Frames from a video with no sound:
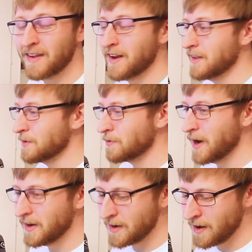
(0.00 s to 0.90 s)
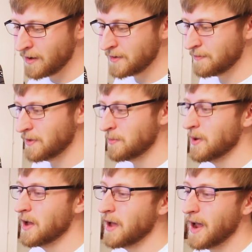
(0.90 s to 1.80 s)
Getting the right car to
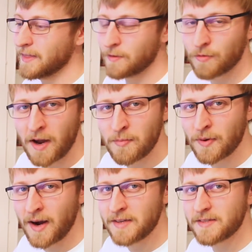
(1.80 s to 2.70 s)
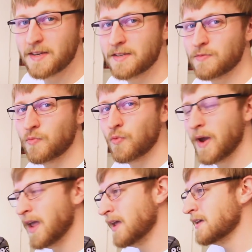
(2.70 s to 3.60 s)
flip at the right price is
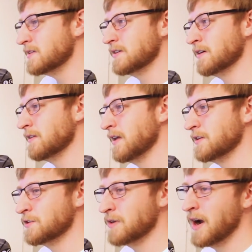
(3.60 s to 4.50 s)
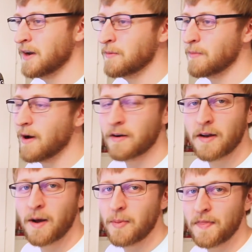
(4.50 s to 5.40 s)
way easier than trying to mark
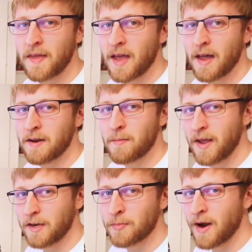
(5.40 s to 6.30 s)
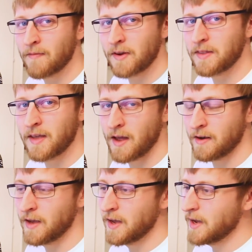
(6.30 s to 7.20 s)
it up at the end and make your profit at the
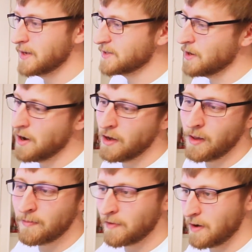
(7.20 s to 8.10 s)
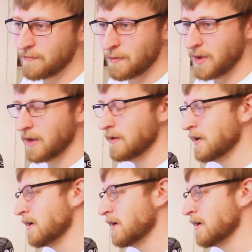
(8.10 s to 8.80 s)
end. It's all up front for me.